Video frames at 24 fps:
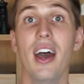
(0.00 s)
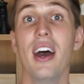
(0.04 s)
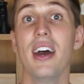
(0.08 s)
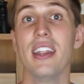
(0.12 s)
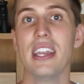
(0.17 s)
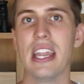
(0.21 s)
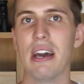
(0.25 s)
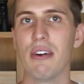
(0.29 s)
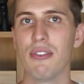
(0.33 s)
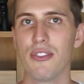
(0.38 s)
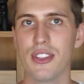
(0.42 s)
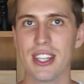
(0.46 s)

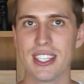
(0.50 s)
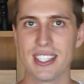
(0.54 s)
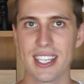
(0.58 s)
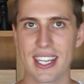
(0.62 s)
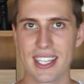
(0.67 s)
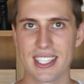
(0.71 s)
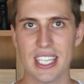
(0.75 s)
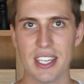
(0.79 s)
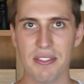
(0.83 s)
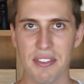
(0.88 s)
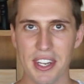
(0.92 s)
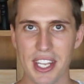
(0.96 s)
Now for this
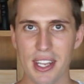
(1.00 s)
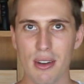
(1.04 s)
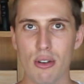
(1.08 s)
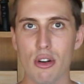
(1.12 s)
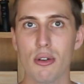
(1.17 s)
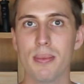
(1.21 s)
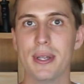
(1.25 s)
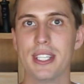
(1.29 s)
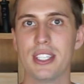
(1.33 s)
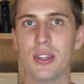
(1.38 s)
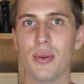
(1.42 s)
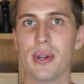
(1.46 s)
activity,
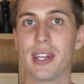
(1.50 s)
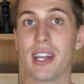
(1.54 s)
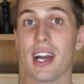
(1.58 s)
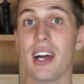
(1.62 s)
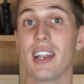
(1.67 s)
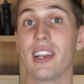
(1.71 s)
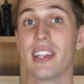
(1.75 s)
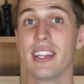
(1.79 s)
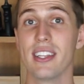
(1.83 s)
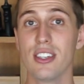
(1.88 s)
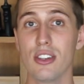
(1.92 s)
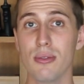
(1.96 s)
we'll be doing a
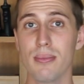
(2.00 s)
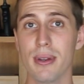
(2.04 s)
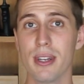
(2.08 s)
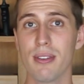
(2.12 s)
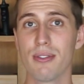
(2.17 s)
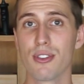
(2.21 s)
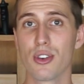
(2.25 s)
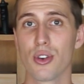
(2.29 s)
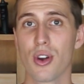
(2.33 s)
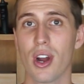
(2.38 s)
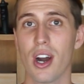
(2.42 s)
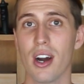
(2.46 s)
little bit
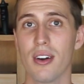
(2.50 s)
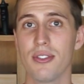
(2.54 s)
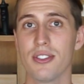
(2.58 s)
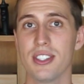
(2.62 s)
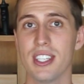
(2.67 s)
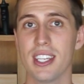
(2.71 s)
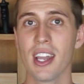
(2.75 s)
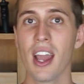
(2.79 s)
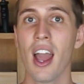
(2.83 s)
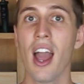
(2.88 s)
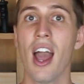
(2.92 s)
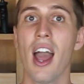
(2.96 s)
of
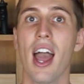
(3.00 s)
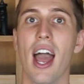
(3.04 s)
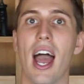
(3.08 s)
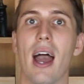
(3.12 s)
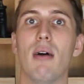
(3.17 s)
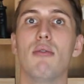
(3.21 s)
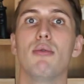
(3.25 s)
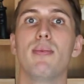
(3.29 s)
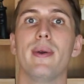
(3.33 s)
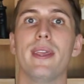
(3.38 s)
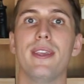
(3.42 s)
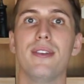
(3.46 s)
crafting
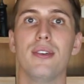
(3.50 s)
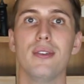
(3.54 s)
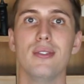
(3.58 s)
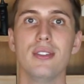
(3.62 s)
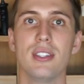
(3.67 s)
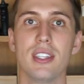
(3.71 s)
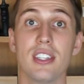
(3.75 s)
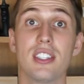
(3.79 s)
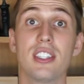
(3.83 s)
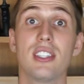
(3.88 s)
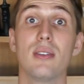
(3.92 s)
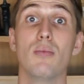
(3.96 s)
and we'll be
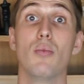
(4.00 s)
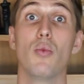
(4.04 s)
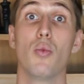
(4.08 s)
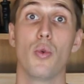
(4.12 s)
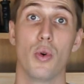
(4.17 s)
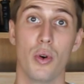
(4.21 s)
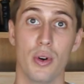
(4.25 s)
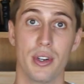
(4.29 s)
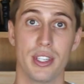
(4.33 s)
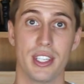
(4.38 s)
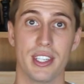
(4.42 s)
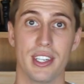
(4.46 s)
using some
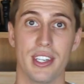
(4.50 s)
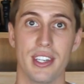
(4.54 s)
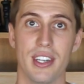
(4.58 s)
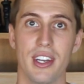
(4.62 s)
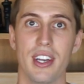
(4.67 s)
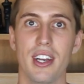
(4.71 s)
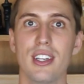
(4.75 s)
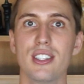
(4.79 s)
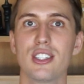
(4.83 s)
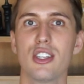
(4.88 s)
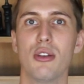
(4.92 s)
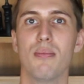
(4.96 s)
water.
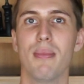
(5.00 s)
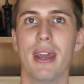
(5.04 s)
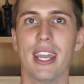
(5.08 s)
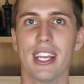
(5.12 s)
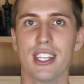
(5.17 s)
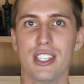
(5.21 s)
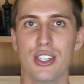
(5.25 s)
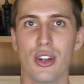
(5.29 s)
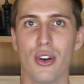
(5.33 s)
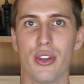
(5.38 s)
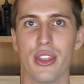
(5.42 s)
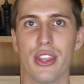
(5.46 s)
So make
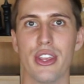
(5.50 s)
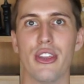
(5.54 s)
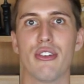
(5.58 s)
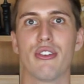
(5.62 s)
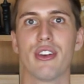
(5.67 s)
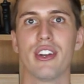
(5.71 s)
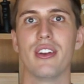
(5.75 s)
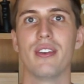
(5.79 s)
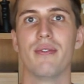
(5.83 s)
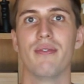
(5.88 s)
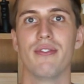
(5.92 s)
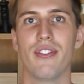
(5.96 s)
sure that you're
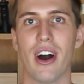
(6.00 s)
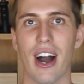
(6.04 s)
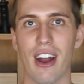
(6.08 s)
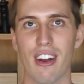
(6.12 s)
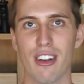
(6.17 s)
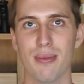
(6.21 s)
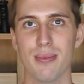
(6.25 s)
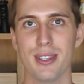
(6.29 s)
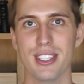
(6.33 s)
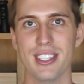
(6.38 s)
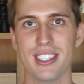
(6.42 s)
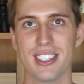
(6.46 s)
in an
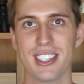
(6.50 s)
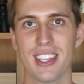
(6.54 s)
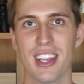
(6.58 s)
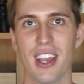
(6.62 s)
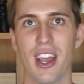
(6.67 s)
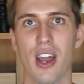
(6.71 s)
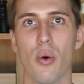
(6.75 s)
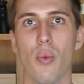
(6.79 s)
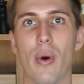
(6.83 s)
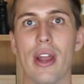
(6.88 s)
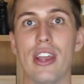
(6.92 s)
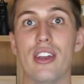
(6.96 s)
environment
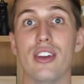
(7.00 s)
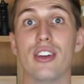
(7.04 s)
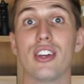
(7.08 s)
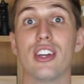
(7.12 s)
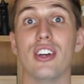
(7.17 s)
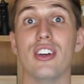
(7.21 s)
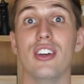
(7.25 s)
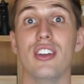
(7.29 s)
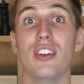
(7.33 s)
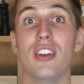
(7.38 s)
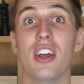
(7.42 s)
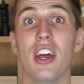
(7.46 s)
where you
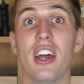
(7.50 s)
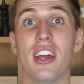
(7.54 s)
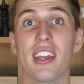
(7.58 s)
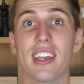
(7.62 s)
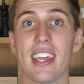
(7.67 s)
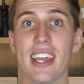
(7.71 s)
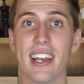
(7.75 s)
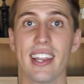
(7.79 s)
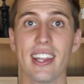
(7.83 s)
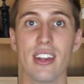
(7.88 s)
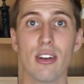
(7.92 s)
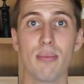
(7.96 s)
can
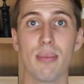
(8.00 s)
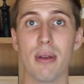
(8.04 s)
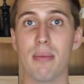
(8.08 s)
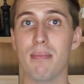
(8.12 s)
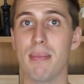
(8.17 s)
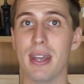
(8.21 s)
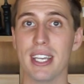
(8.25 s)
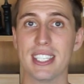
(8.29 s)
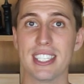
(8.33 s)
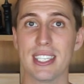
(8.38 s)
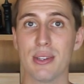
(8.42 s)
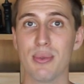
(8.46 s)
get a little bit
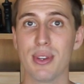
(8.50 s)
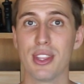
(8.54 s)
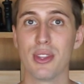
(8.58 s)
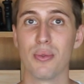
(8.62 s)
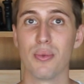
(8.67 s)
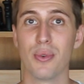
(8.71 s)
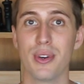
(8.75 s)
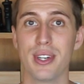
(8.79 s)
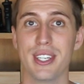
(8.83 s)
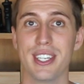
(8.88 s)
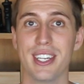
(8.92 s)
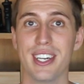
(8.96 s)
messy with the
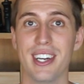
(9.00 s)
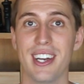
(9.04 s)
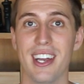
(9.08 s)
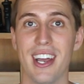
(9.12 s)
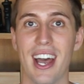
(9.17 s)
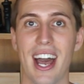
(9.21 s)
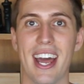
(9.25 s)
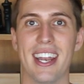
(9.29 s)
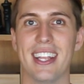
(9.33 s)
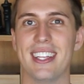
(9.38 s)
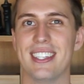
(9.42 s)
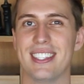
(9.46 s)
water
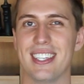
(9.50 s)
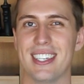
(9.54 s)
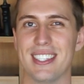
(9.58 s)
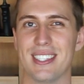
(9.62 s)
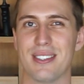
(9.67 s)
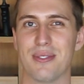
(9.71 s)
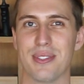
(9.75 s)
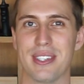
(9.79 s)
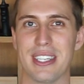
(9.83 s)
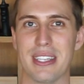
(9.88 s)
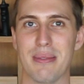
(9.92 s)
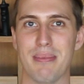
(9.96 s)
and it
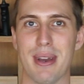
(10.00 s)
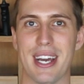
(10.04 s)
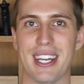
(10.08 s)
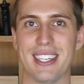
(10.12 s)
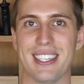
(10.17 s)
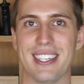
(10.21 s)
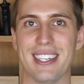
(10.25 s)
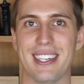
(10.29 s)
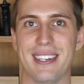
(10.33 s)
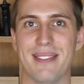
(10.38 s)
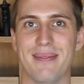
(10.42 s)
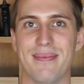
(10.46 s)
doesn't really
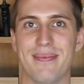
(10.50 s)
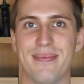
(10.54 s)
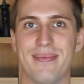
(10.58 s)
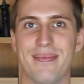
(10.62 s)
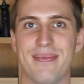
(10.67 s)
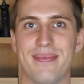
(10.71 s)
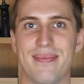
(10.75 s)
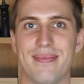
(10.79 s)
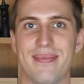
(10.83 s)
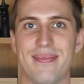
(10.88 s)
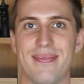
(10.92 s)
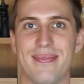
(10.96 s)
matter.
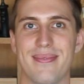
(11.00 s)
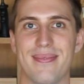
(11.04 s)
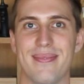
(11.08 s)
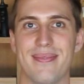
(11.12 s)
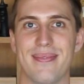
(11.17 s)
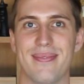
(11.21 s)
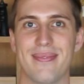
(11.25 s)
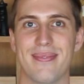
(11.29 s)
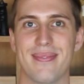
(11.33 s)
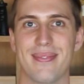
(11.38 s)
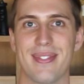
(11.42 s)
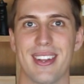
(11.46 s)

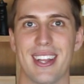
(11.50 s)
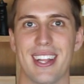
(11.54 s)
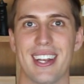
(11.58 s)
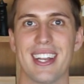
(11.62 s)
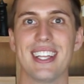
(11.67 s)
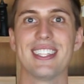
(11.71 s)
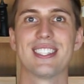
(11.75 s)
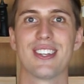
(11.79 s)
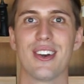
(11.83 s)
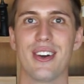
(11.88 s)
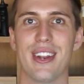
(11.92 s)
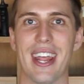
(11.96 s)

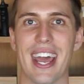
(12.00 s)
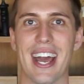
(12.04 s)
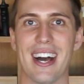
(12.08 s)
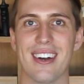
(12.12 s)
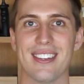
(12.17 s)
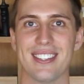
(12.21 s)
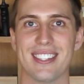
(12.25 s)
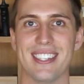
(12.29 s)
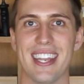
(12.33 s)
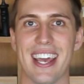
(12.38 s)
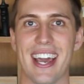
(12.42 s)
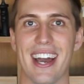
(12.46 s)
Let's go to
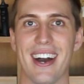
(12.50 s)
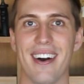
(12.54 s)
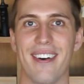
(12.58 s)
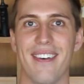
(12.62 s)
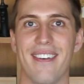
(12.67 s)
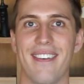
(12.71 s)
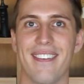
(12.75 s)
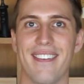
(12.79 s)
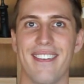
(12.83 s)
ours now.